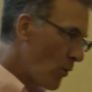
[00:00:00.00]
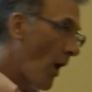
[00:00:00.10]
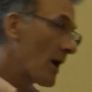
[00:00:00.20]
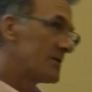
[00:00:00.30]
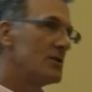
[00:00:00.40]

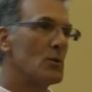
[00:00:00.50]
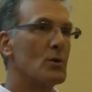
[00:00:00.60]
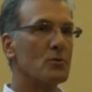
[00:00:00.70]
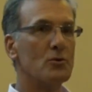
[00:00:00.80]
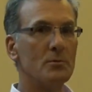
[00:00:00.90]
walked into
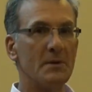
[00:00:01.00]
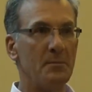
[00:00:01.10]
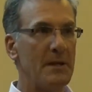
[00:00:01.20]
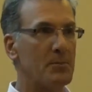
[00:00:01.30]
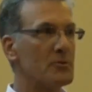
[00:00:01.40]
a room
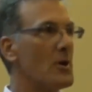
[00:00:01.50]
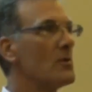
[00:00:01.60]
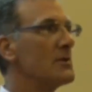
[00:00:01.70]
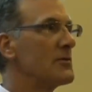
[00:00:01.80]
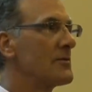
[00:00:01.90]
and people
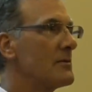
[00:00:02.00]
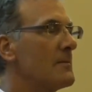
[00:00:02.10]
noticed.